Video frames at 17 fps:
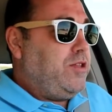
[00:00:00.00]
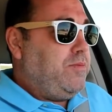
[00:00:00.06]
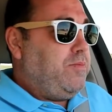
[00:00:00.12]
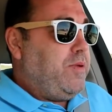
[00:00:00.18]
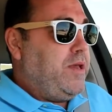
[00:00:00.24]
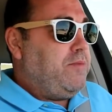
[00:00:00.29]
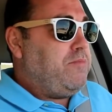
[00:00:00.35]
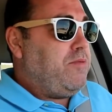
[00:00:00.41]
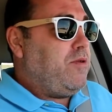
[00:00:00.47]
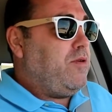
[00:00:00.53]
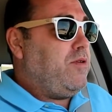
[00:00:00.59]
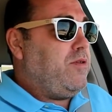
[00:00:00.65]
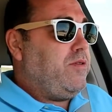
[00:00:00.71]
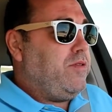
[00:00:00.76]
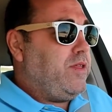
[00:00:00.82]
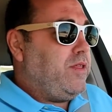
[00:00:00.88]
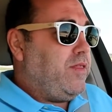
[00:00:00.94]
the
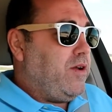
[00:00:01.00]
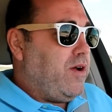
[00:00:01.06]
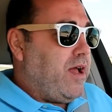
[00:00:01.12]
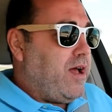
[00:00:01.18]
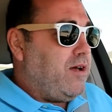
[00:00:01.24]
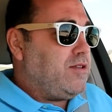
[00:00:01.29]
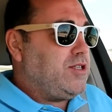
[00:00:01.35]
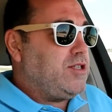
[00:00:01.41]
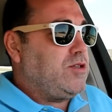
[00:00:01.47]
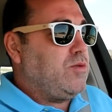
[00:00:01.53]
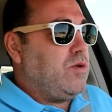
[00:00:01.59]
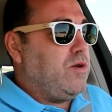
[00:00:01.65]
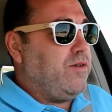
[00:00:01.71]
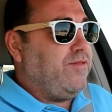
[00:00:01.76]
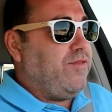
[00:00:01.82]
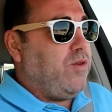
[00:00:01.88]
people that their houses were in